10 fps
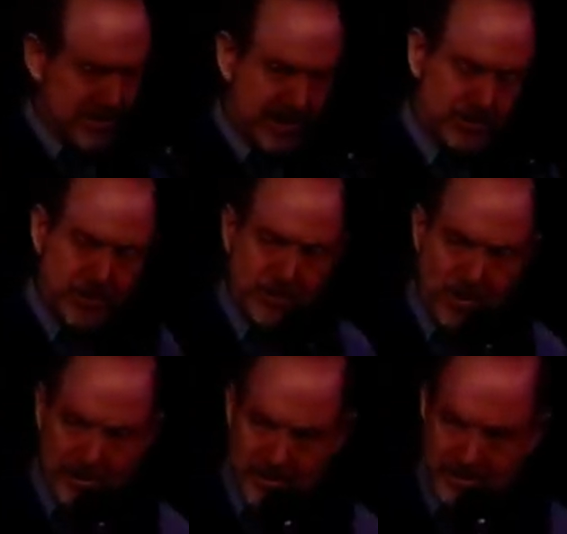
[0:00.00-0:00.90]
I entered the
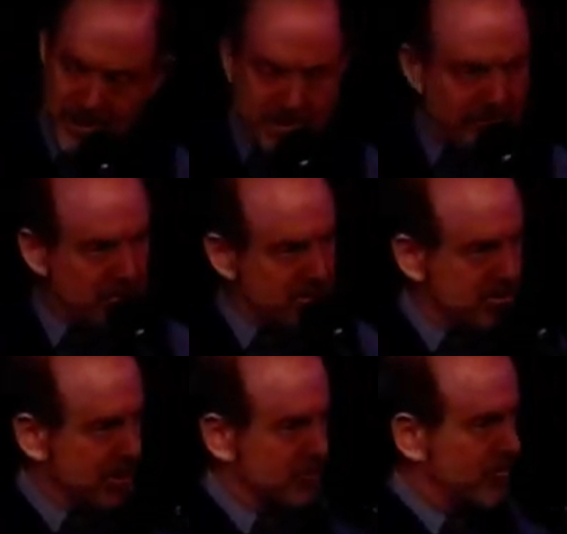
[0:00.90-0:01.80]
park at 81st and
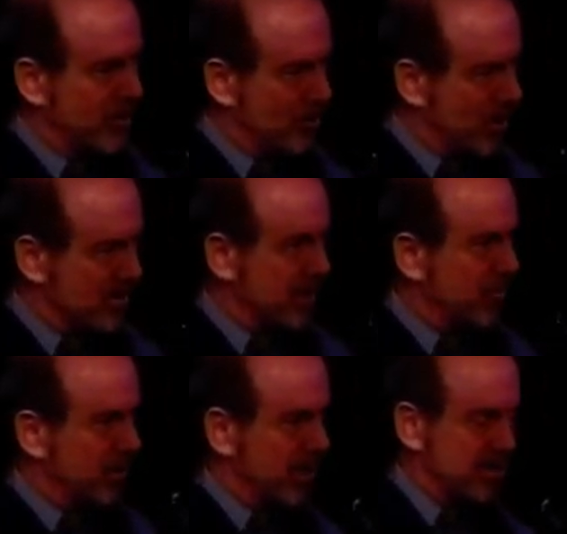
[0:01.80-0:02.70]
Central Park West, I
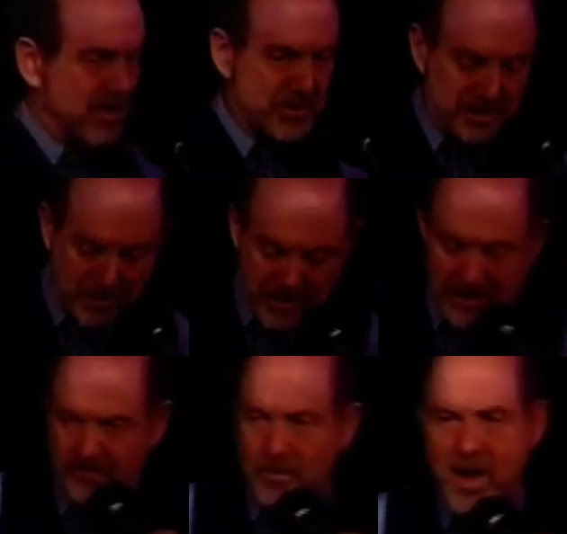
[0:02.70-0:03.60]
realized I was in the
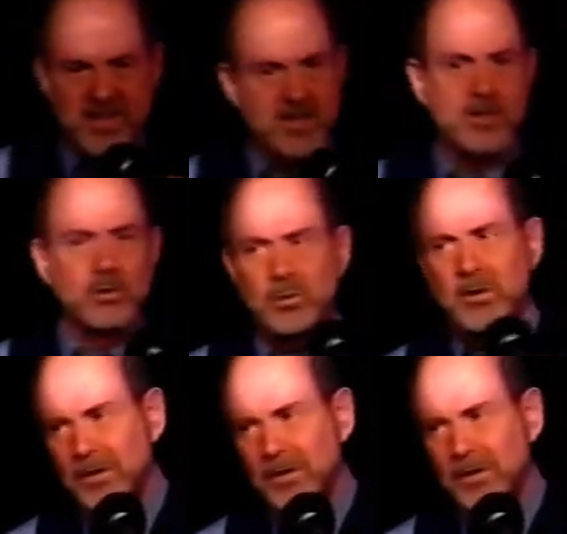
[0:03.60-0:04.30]
middle of a monsoon.